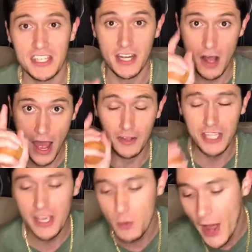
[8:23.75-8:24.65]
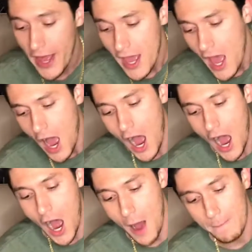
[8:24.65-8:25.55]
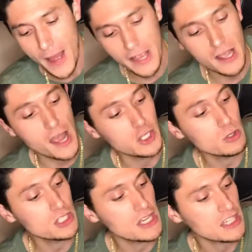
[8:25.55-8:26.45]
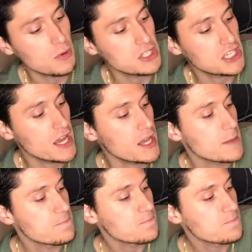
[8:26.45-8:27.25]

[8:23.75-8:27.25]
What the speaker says: And I'll tell you what, I use this, I would say,